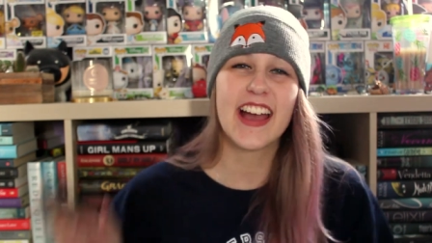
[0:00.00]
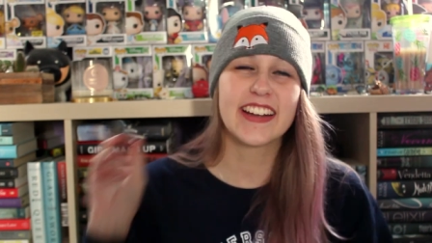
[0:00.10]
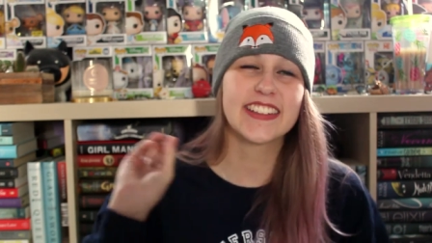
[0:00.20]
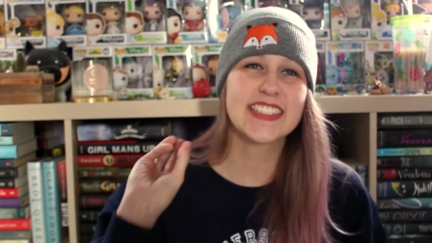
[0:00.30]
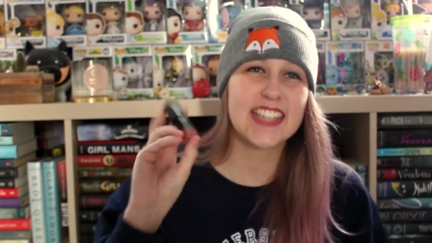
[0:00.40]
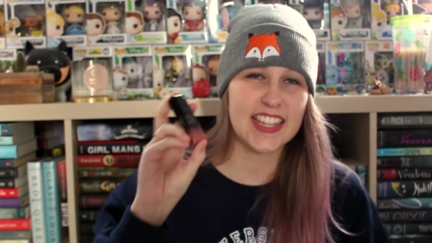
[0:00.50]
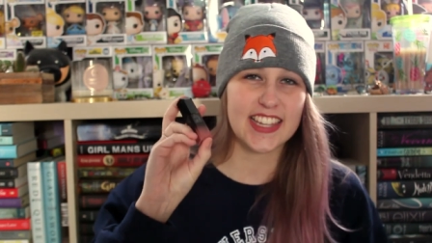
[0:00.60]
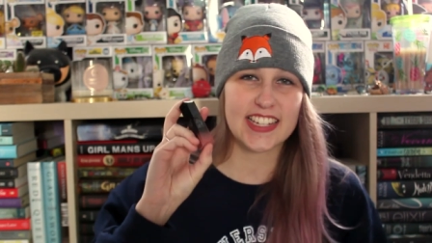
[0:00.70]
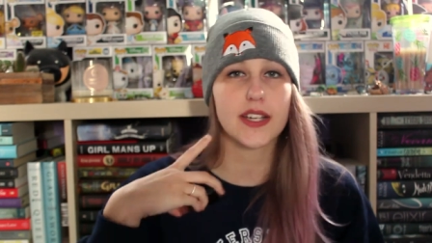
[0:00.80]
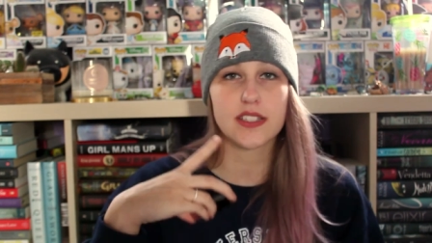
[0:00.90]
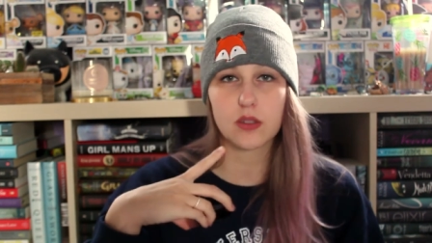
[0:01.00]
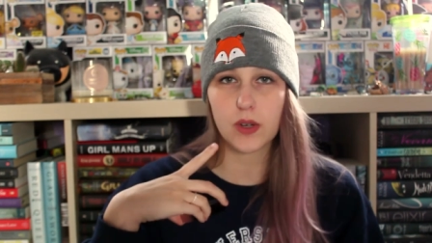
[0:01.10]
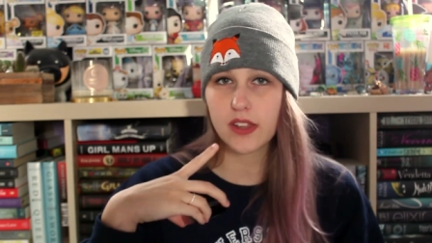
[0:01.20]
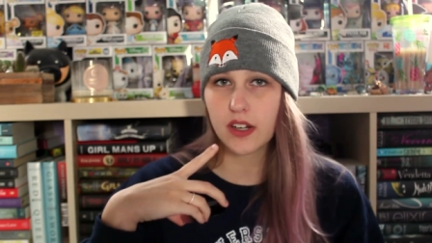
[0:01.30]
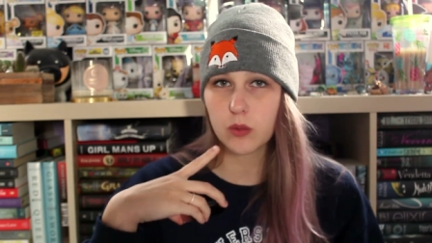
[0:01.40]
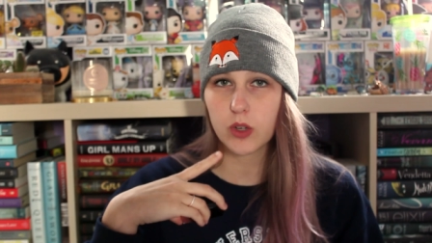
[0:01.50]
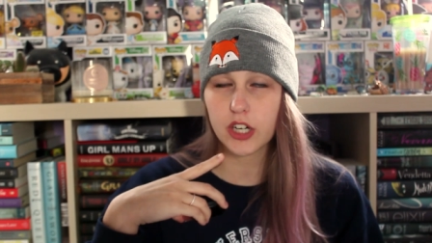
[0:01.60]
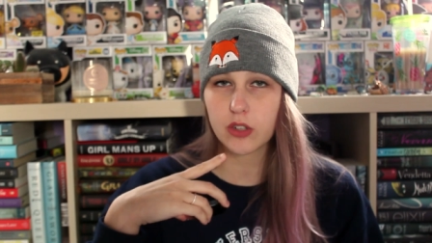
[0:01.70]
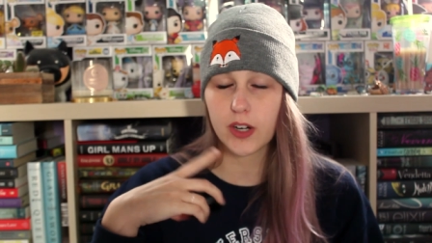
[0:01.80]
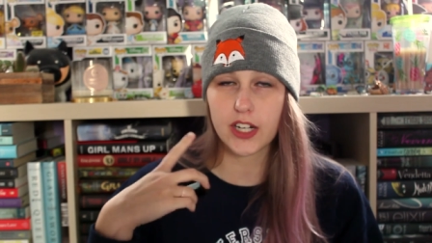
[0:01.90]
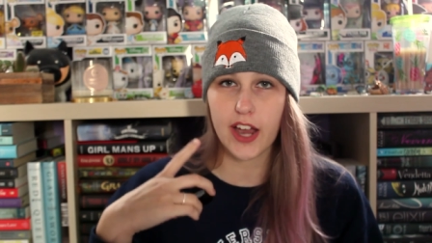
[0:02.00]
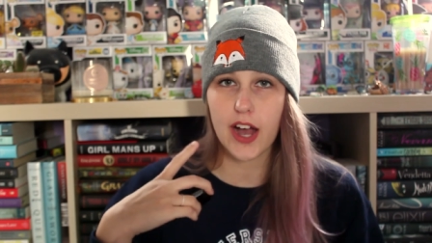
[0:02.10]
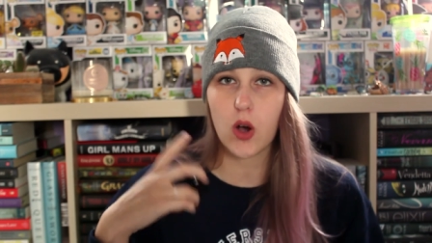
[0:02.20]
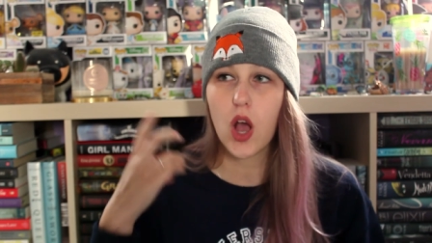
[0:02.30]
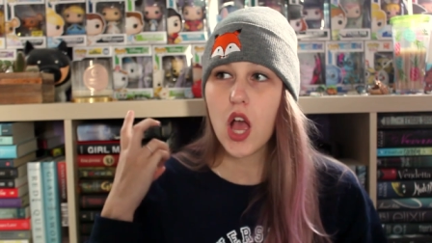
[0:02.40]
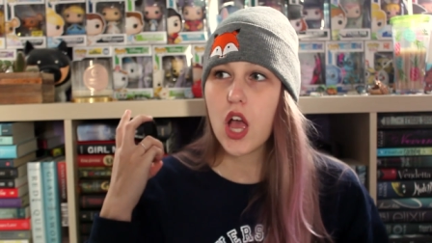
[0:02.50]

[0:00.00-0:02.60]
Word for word: And it looks like this. It's the one that I'm wearing right now.